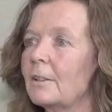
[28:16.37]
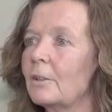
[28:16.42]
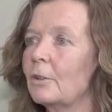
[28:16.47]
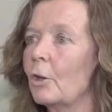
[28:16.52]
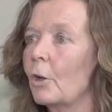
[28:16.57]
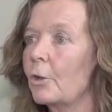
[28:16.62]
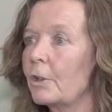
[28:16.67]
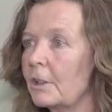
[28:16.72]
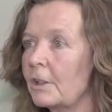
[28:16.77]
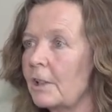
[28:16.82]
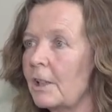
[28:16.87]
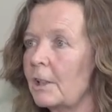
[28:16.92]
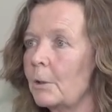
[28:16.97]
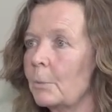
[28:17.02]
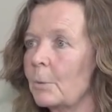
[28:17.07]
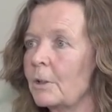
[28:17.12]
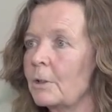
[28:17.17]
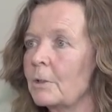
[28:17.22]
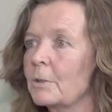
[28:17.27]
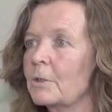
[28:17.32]
Not in
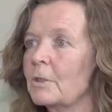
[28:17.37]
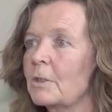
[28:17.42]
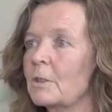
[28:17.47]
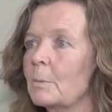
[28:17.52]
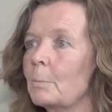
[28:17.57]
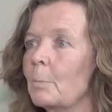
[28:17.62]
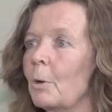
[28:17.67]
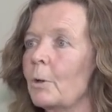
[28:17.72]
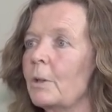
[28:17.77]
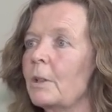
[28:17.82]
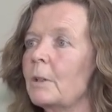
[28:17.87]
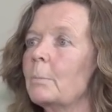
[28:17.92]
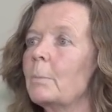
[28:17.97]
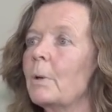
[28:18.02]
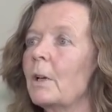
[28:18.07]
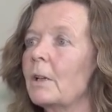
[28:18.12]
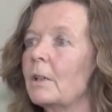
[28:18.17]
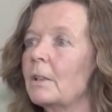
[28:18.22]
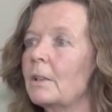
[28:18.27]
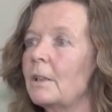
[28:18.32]
anyone else's body,
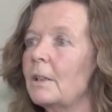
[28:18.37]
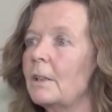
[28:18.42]
but